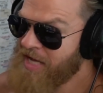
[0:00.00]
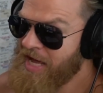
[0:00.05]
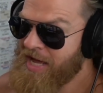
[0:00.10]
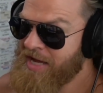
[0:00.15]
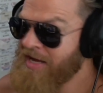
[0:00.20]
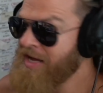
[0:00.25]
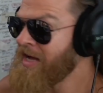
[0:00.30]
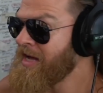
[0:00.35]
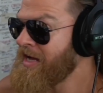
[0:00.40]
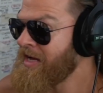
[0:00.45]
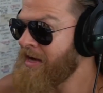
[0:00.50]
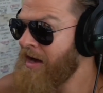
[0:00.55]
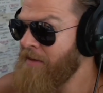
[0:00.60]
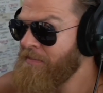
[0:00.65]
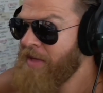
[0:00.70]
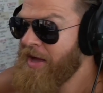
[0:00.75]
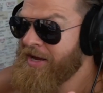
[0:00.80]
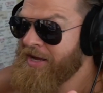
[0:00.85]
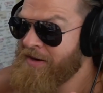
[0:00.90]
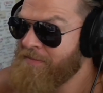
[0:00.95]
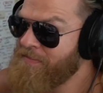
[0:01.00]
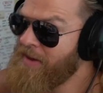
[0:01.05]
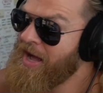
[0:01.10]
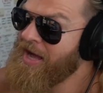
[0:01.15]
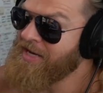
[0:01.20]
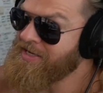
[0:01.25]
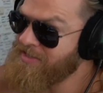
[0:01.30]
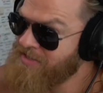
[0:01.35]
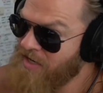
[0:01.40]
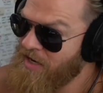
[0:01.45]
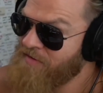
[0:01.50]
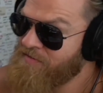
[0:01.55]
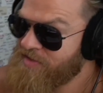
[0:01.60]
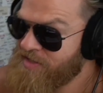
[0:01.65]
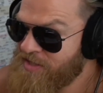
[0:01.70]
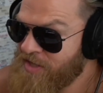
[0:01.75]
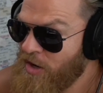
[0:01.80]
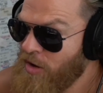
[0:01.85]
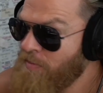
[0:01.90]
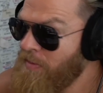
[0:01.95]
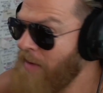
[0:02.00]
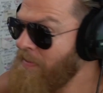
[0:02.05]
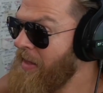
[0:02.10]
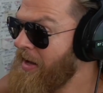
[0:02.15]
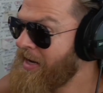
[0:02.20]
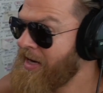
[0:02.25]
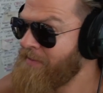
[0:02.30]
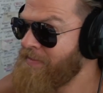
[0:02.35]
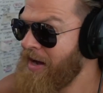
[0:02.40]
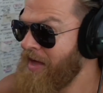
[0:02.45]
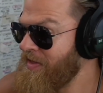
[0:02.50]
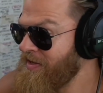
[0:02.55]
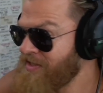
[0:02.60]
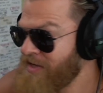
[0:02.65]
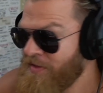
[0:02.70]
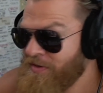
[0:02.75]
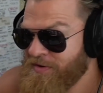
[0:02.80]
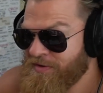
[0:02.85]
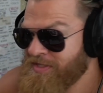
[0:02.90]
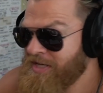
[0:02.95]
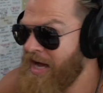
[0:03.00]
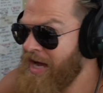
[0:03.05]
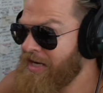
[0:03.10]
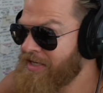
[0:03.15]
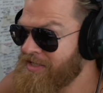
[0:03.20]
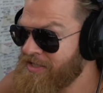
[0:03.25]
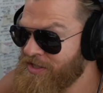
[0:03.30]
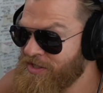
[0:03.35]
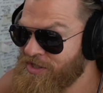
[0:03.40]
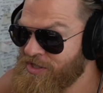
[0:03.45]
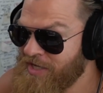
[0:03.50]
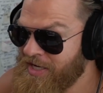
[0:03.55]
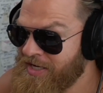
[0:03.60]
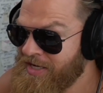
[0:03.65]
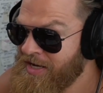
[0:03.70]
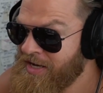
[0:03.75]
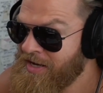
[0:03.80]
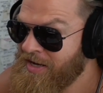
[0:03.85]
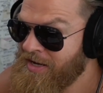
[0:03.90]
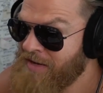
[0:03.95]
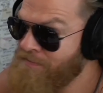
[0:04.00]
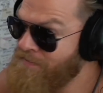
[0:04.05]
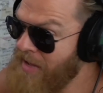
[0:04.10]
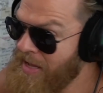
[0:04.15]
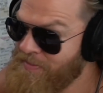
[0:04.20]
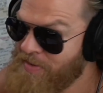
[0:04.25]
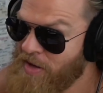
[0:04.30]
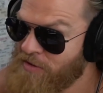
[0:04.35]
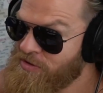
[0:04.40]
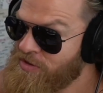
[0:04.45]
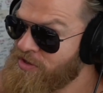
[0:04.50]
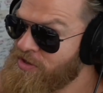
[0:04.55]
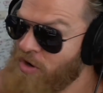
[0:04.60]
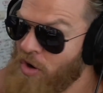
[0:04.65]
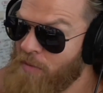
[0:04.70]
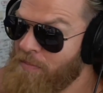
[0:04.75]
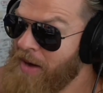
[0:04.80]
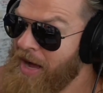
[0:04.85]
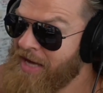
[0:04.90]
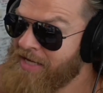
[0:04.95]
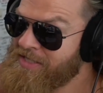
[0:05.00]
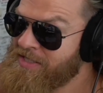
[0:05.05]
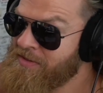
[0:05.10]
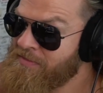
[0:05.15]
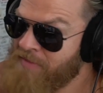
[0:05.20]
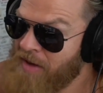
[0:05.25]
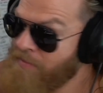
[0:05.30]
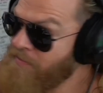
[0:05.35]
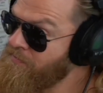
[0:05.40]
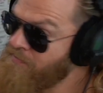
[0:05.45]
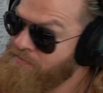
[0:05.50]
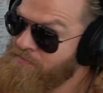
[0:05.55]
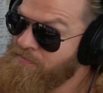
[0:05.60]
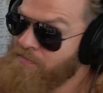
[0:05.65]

Hey, I'm not going to buy Dove soap. I'm not going to buy this other toxic shit. Maybe I'll just go buy some. I'm